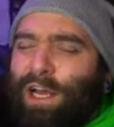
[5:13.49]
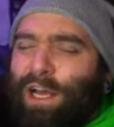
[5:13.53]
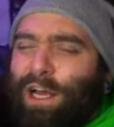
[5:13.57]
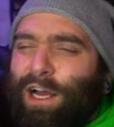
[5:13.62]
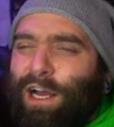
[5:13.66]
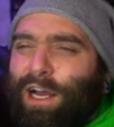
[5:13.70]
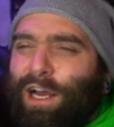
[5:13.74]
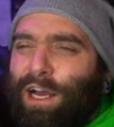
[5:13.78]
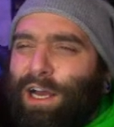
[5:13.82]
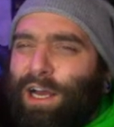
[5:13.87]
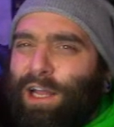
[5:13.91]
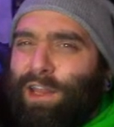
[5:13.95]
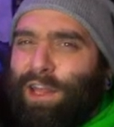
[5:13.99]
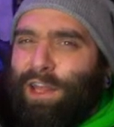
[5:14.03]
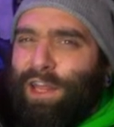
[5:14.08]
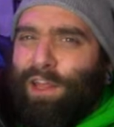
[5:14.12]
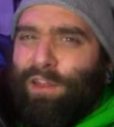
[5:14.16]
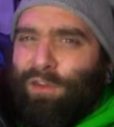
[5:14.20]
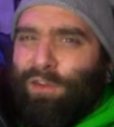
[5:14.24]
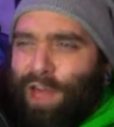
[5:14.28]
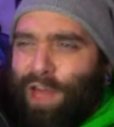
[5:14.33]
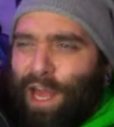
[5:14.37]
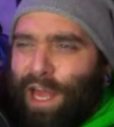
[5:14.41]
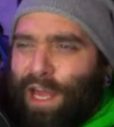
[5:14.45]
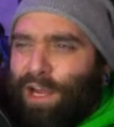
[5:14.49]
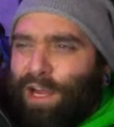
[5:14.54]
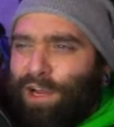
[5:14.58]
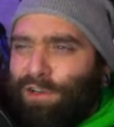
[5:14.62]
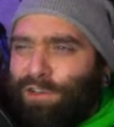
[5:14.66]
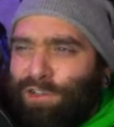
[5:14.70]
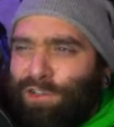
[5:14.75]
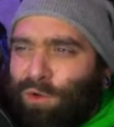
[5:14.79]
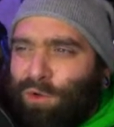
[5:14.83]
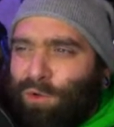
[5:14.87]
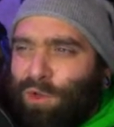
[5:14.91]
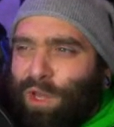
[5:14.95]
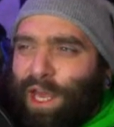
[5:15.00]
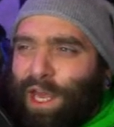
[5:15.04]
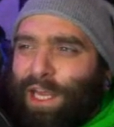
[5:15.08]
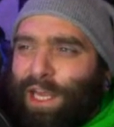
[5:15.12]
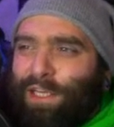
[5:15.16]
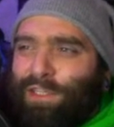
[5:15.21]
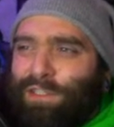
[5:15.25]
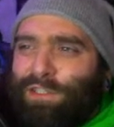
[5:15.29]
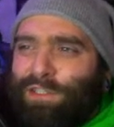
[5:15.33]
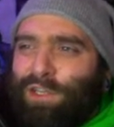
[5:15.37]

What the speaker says: they either like or don't like.